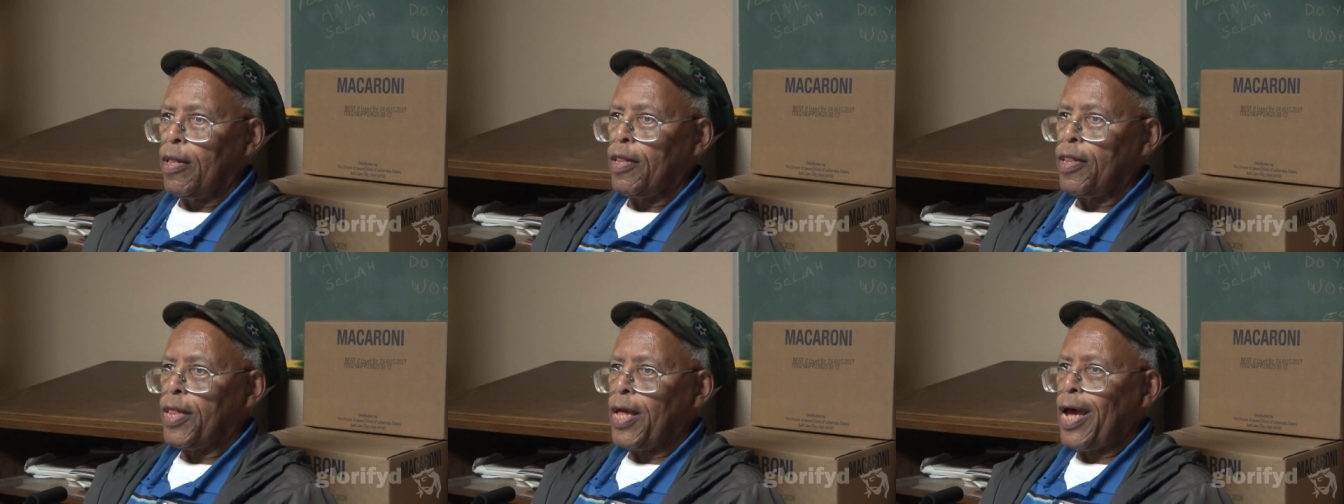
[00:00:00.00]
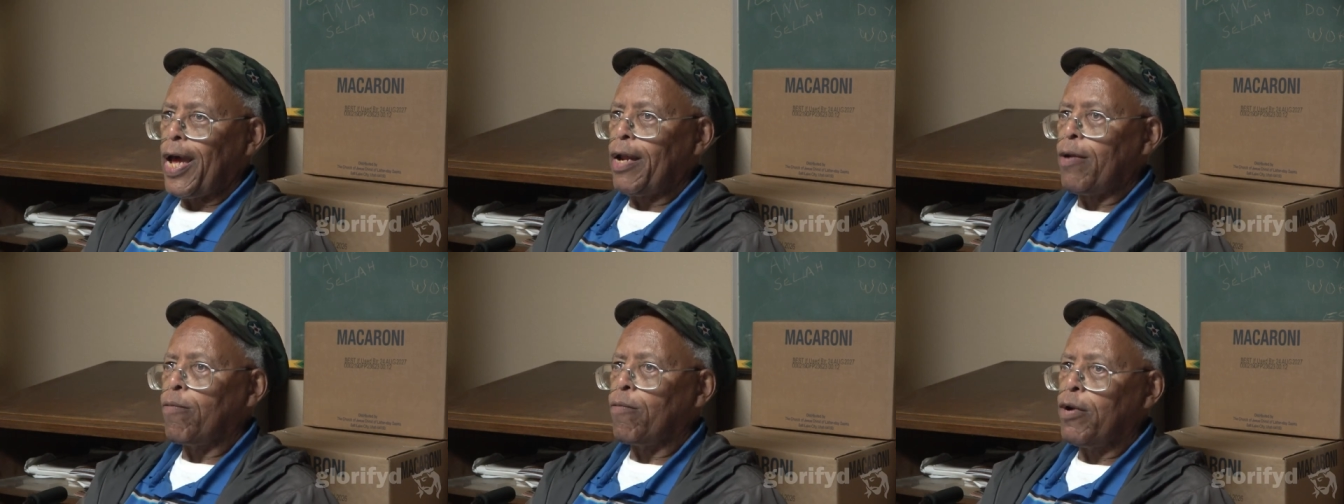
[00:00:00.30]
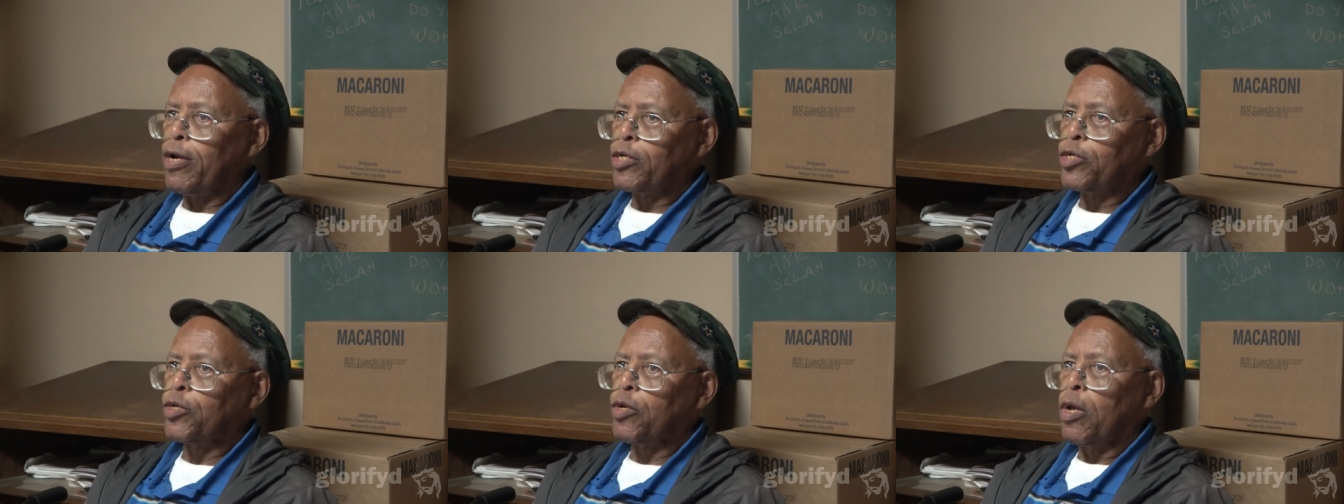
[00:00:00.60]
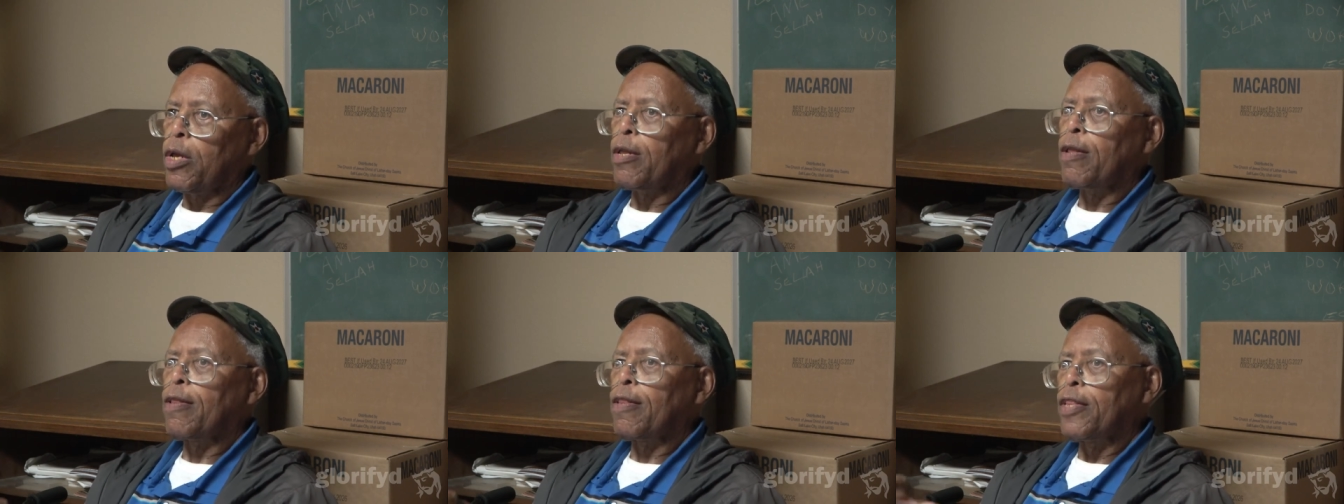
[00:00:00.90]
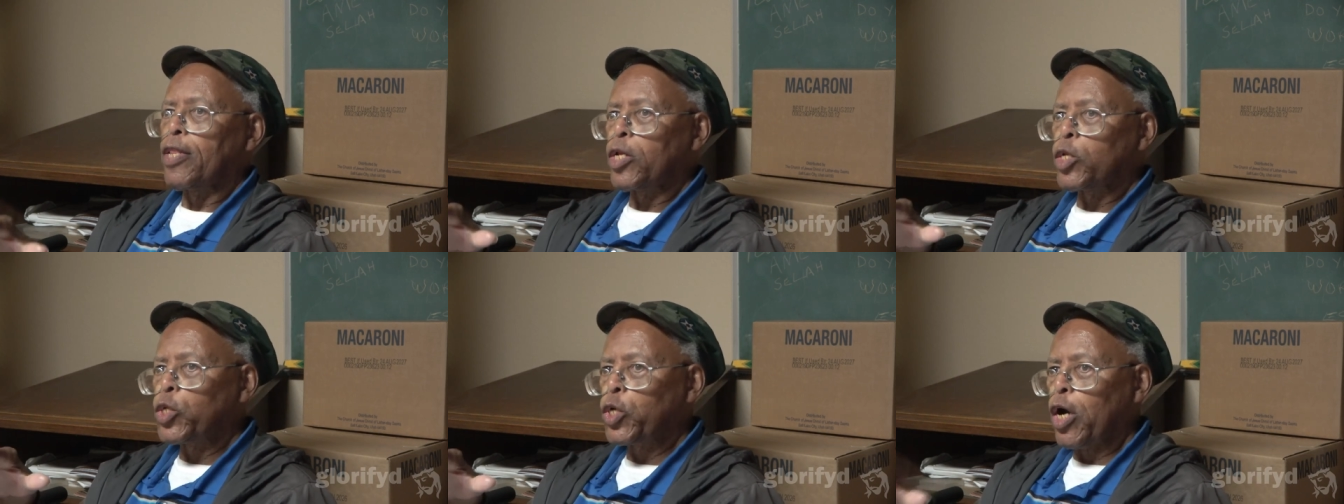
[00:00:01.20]
that which
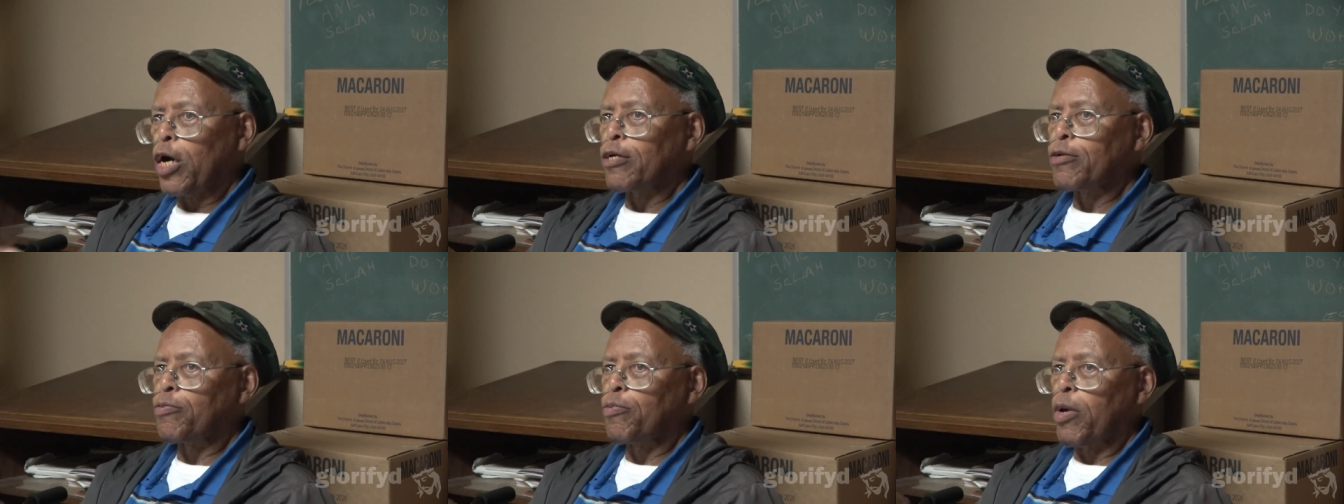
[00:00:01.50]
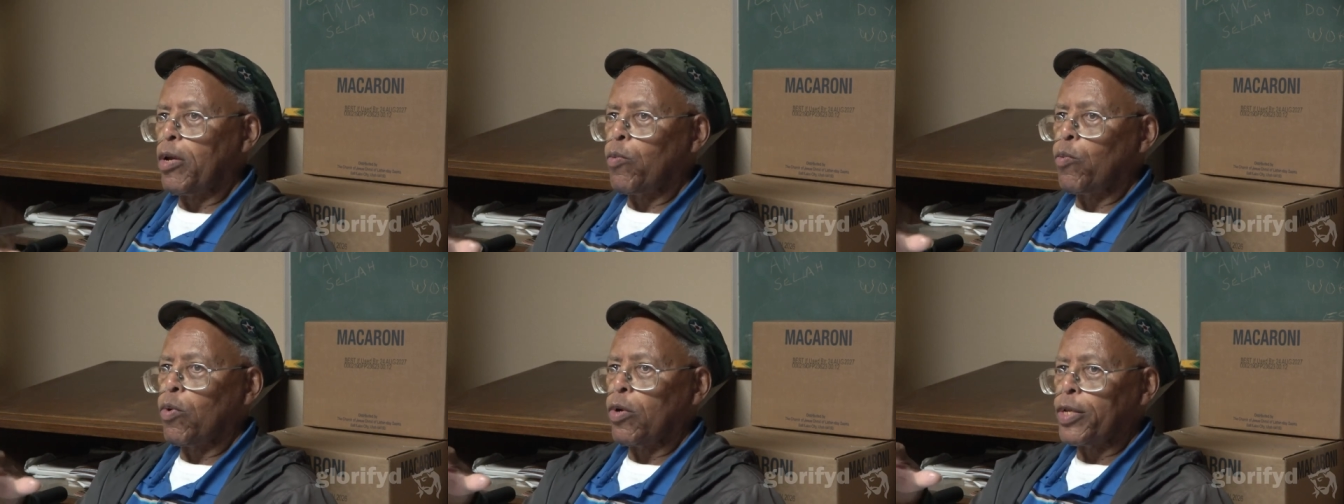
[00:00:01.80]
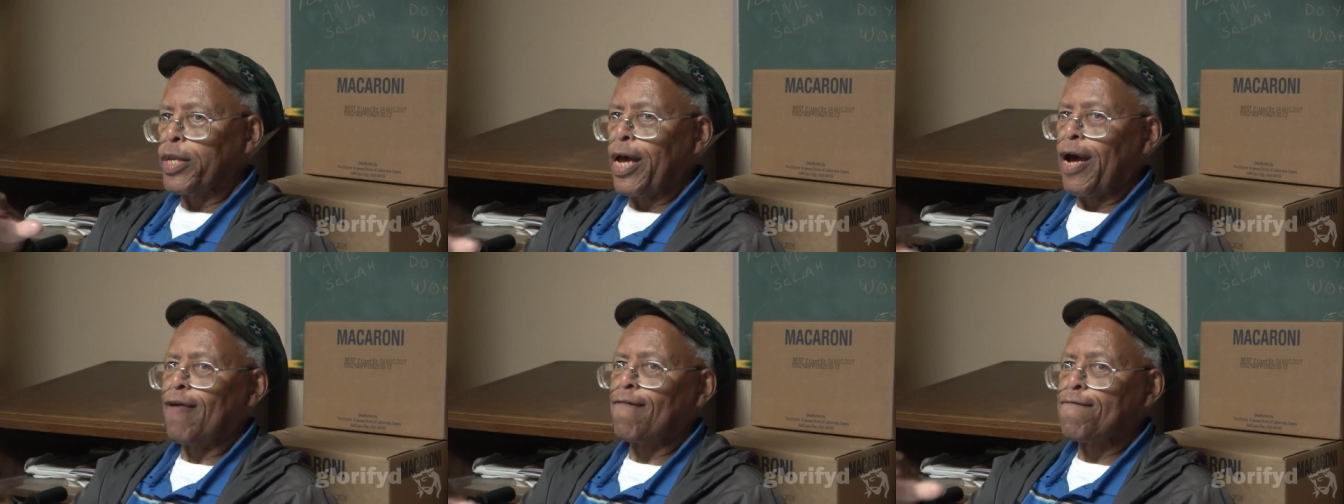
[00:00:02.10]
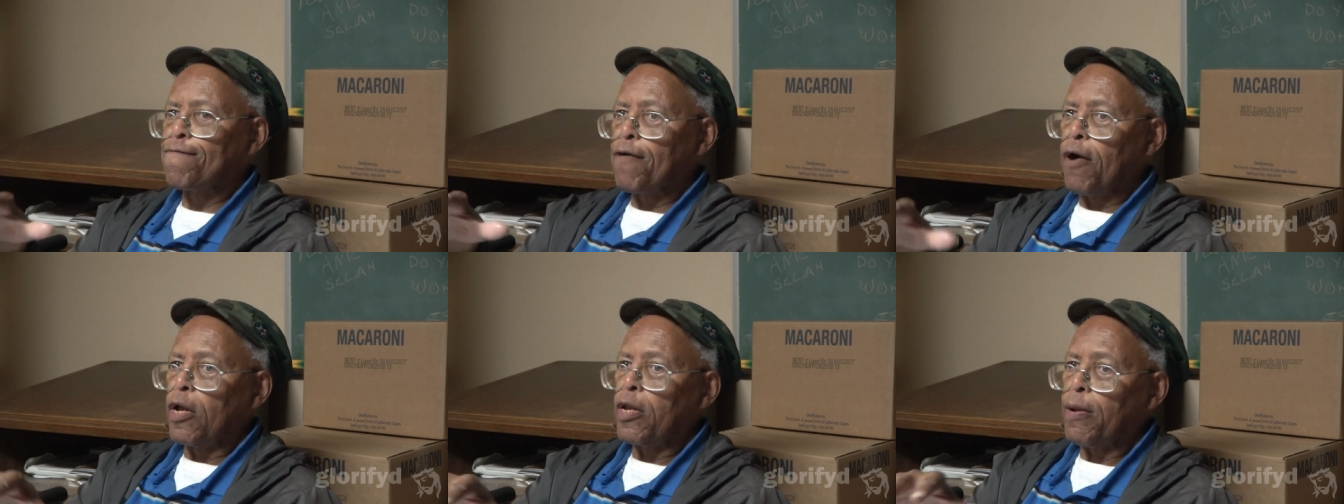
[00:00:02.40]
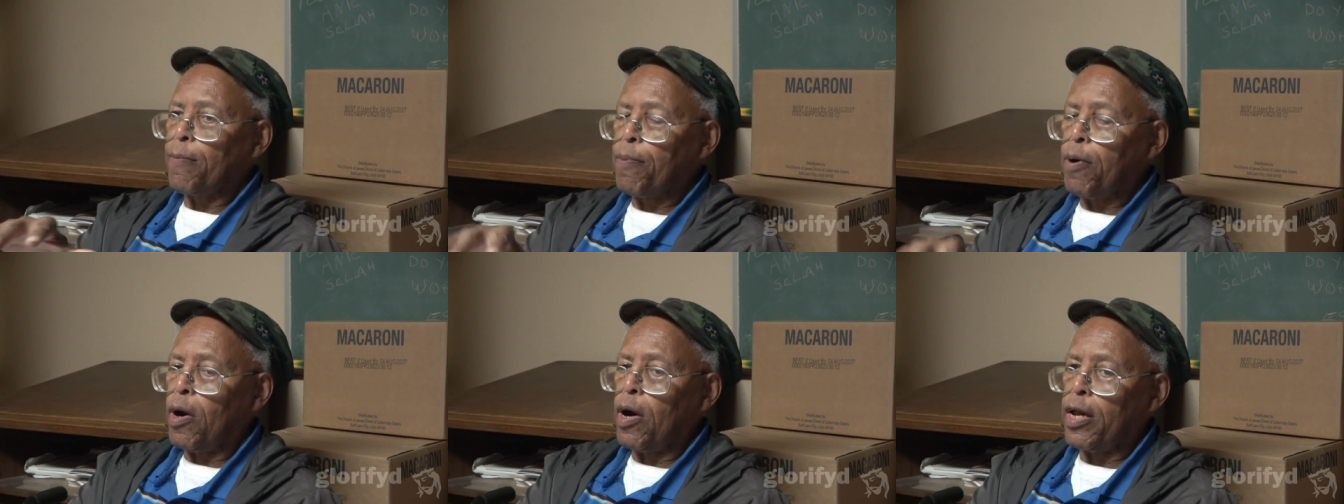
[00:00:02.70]
the judgment will not
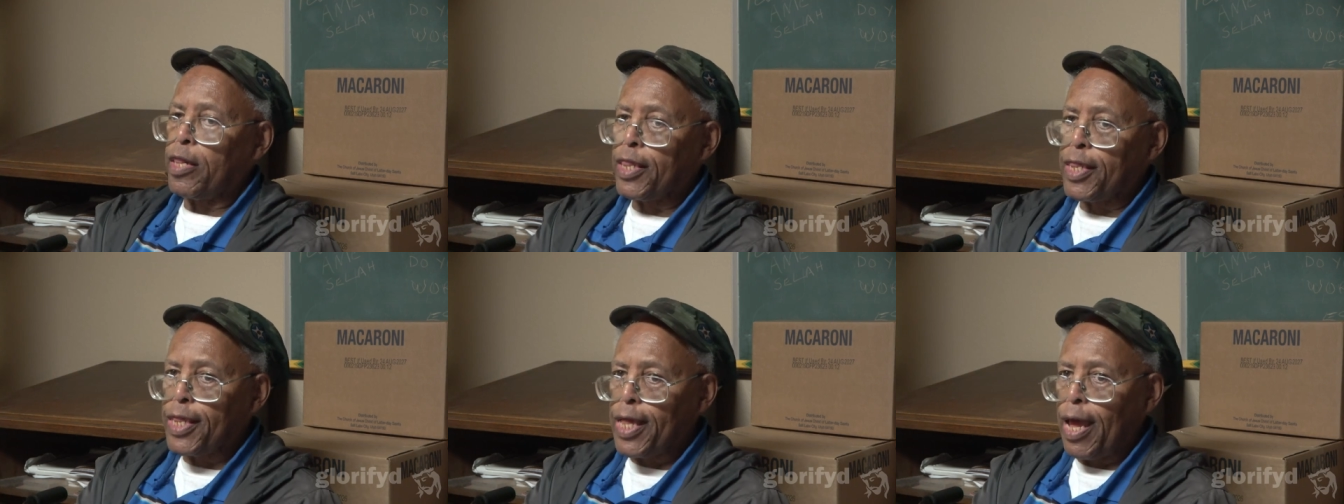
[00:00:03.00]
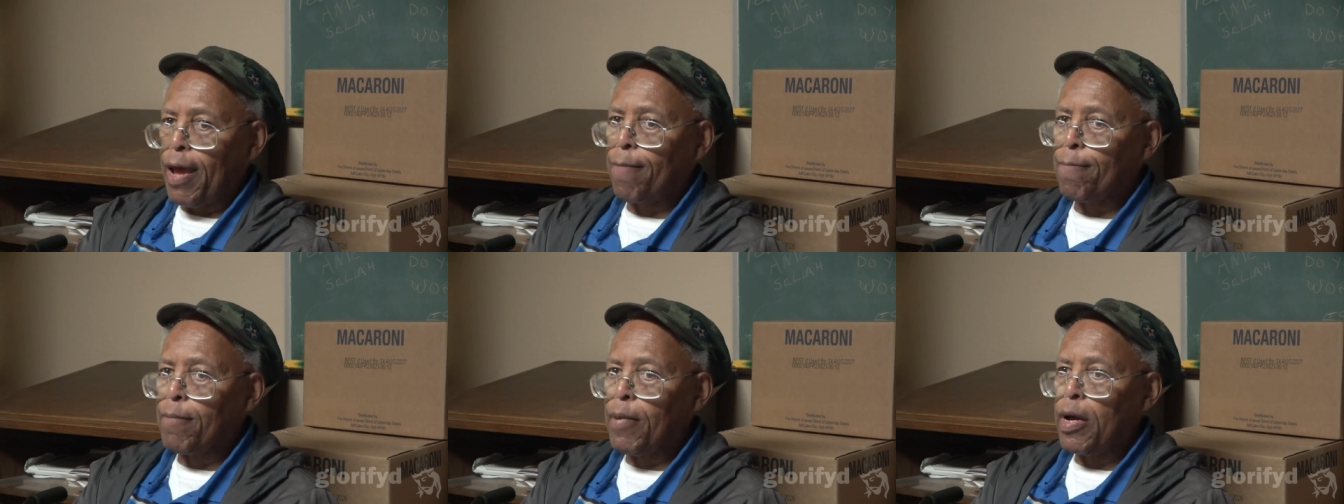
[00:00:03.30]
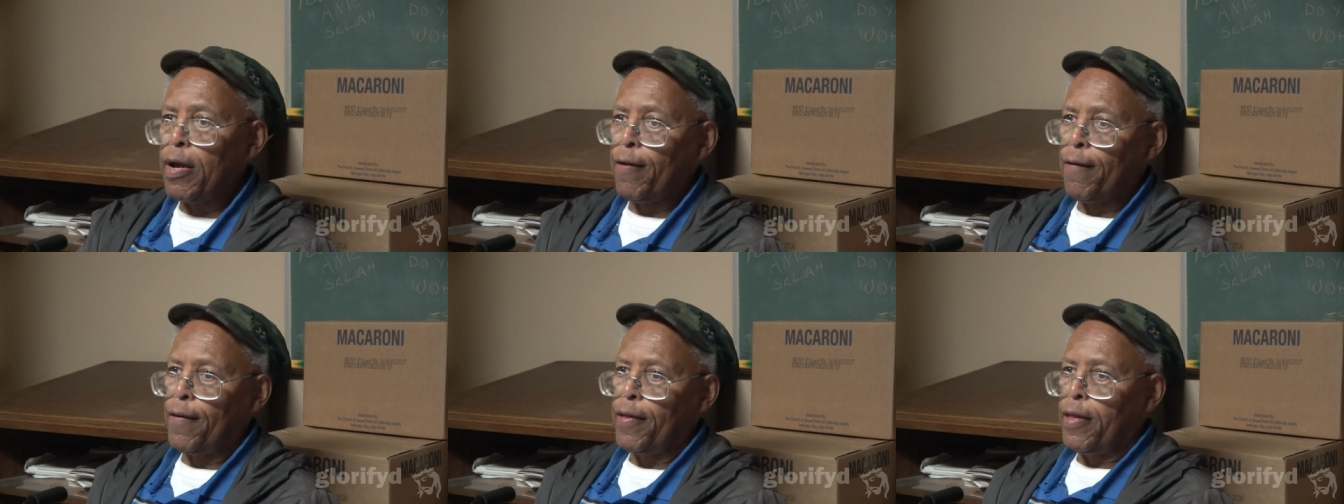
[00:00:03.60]
fall upon them,